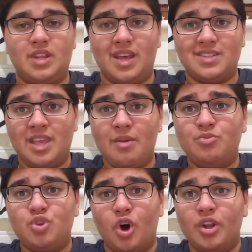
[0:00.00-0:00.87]
it as
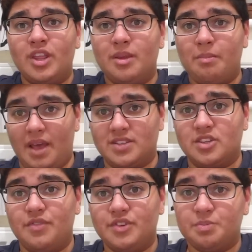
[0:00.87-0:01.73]
him donning the
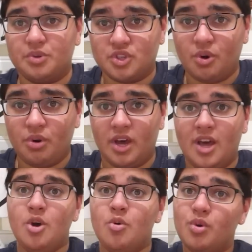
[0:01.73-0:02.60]
mask of his persona,
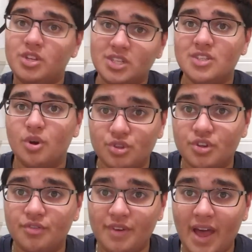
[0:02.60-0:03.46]
which is
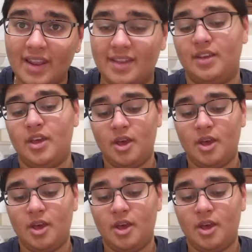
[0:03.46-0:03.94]
also valid.